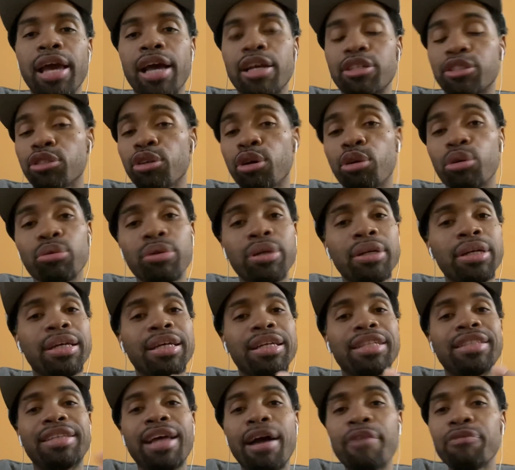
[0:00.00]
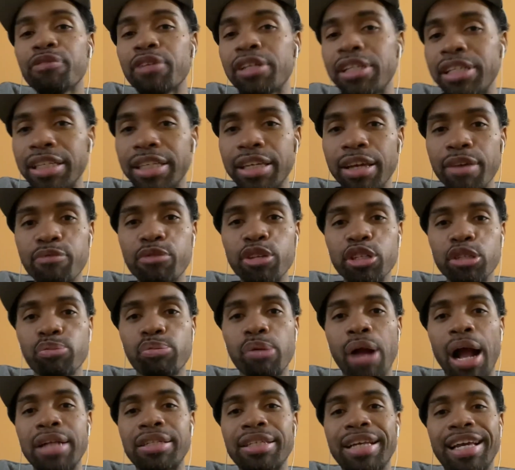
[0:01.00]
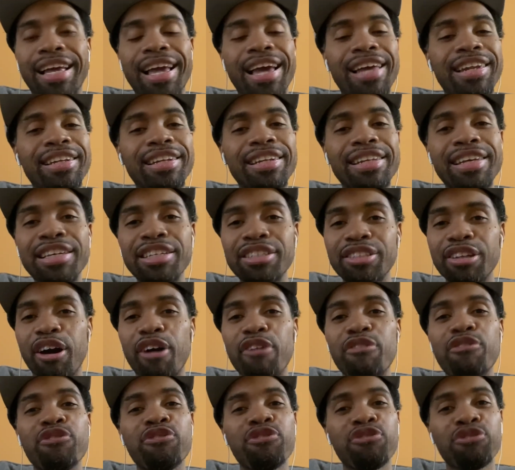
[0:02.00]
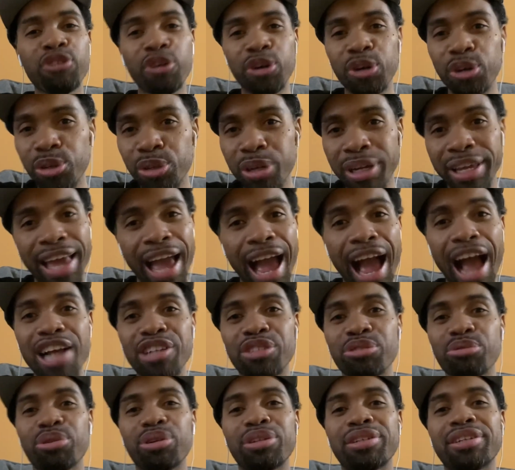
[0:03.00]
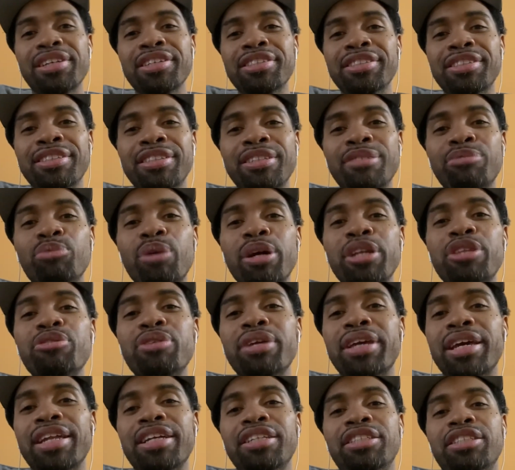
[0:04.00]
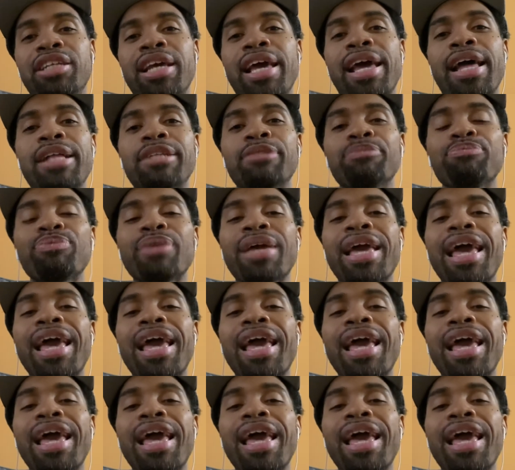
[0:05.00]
so definitely give this project at least a full casual listen when you get a chance